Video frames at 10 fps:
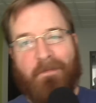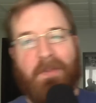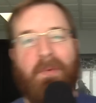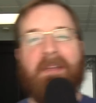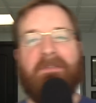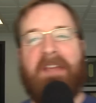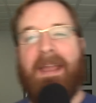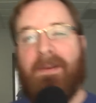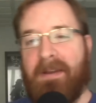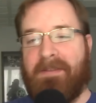for the week of
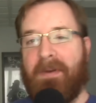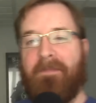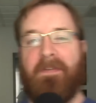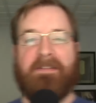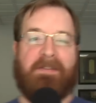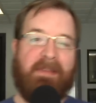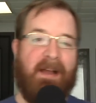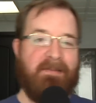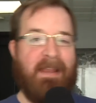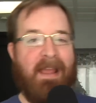January 21st,
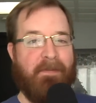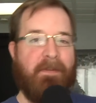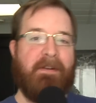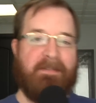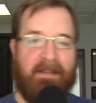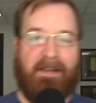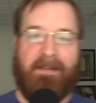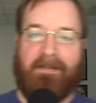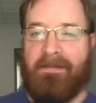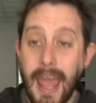2013.